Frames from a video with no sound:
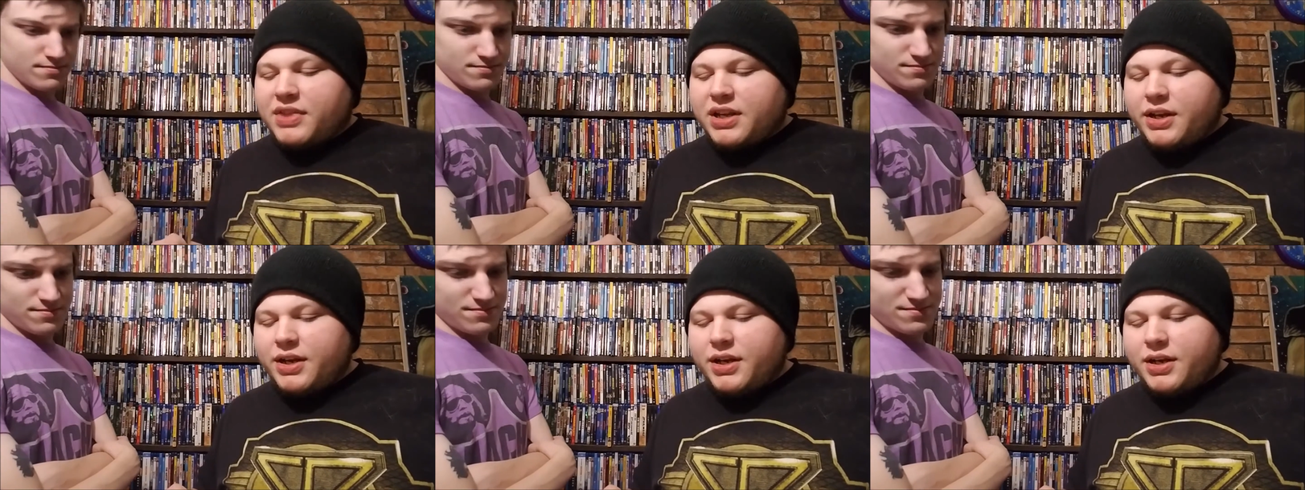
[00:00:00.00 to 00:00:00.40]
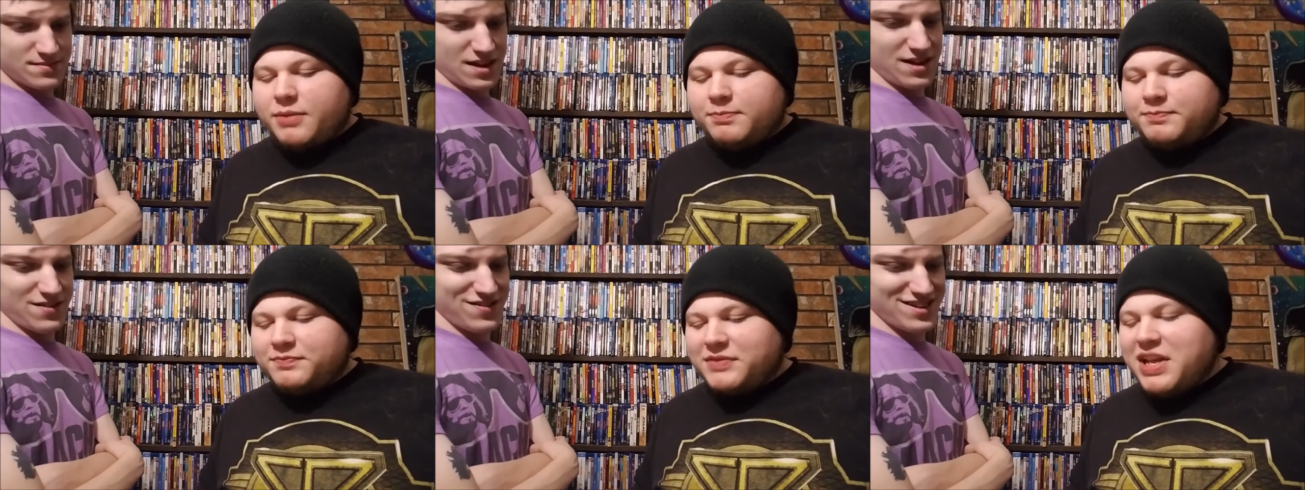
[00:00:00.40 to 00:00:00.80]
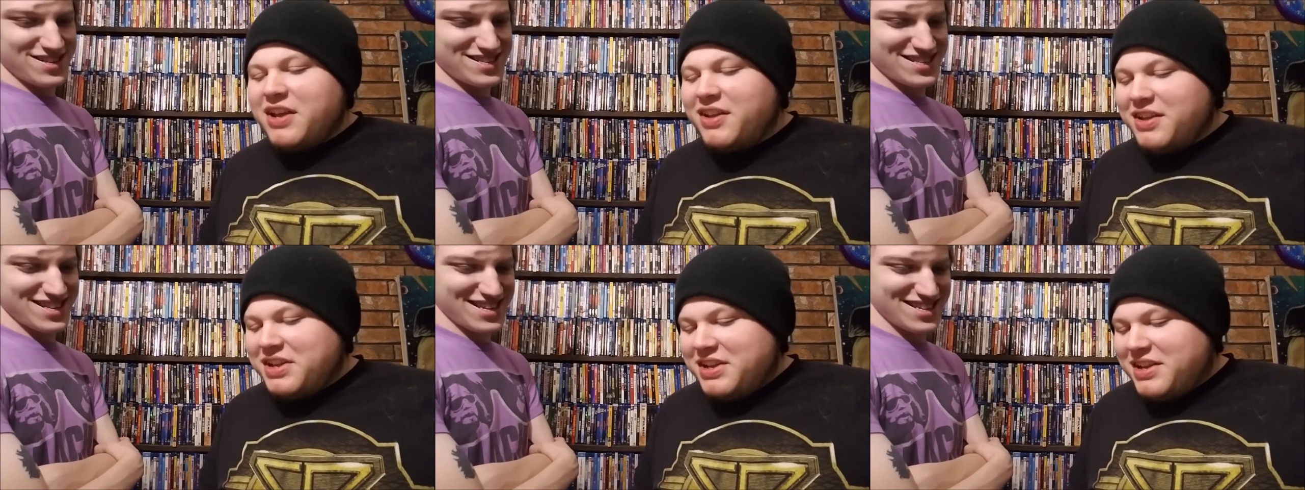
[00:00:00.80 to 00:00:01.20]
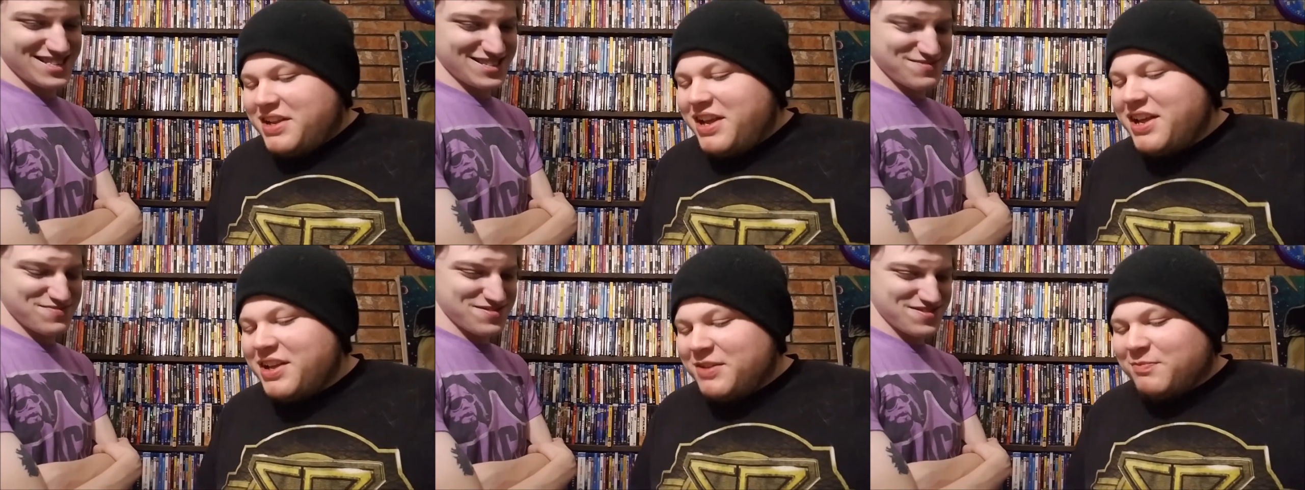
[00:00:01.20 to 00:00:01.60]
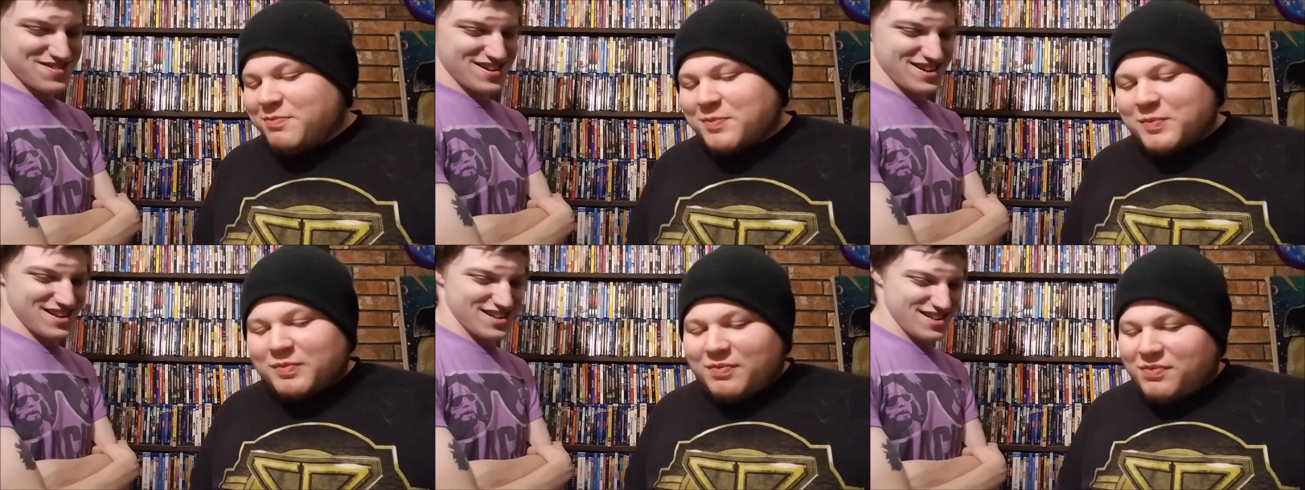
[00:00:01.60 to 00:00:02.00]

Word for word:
Speaker 1: Um, Obviously, it's a Blu-ray.